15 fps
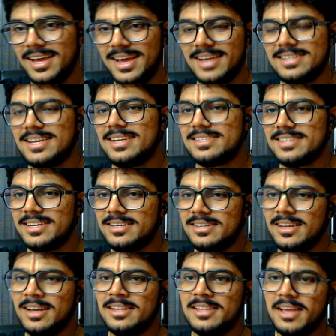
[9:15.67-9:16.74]
As I said,
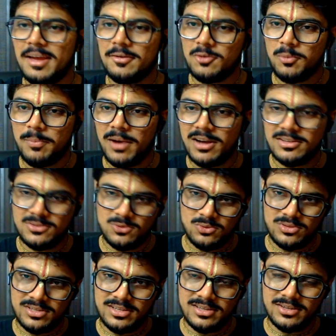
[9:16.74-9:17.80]
they have to pass through
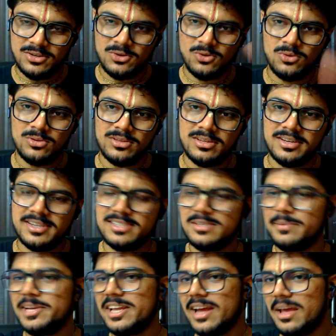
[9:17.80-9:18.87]
the
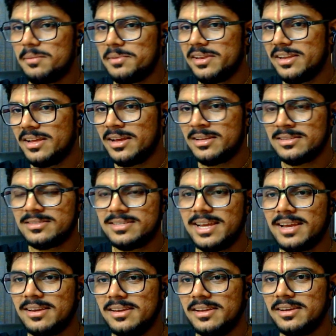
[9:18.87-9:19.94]
TCP and IP
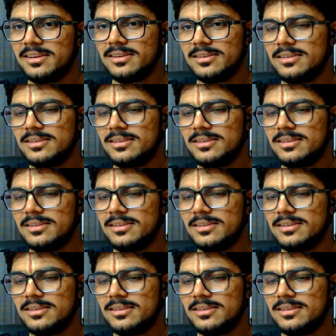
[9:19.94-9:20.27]
stack layer,